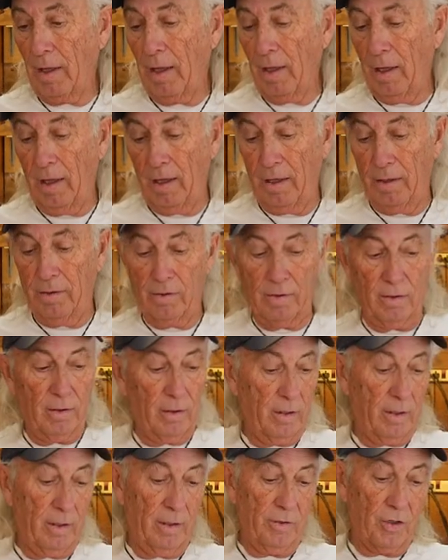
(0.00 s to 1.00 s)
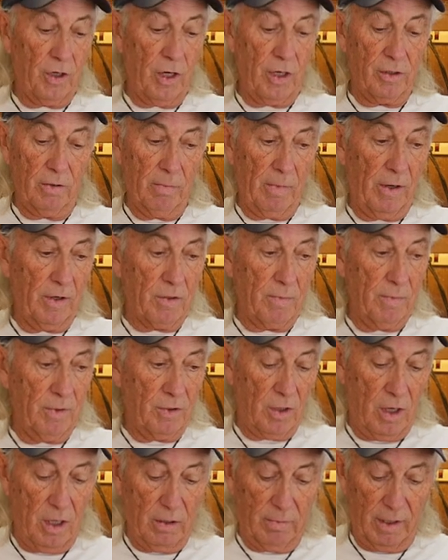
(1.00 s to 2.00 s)
and uh, check the
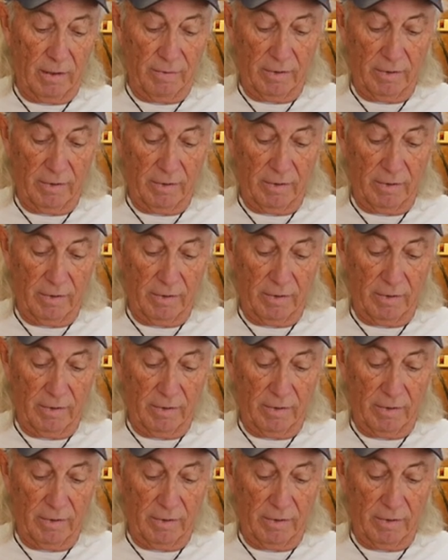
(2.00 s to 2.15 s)
measurements on them and